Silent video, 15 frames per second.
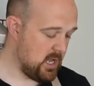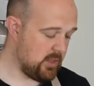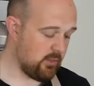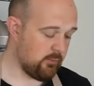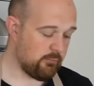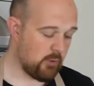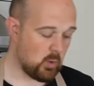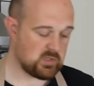The
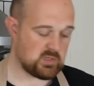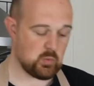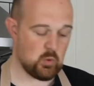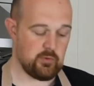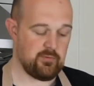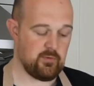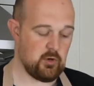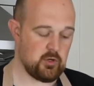
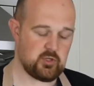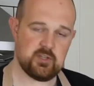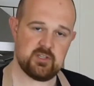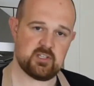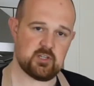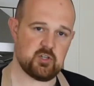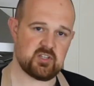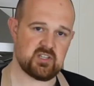rosewood versions
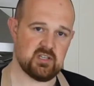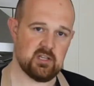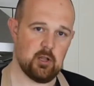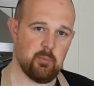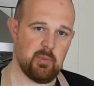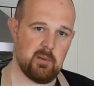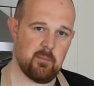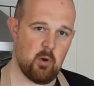are just a little
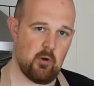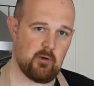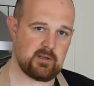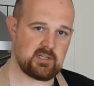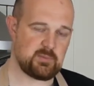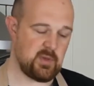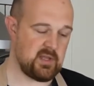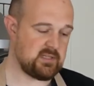bit more
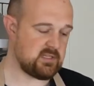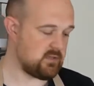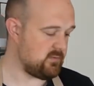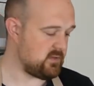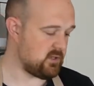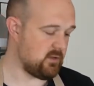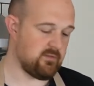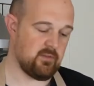expensive,
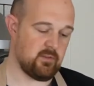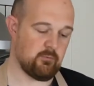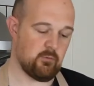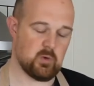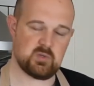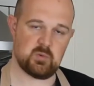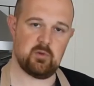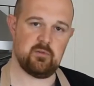so for the
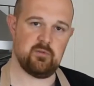rosewood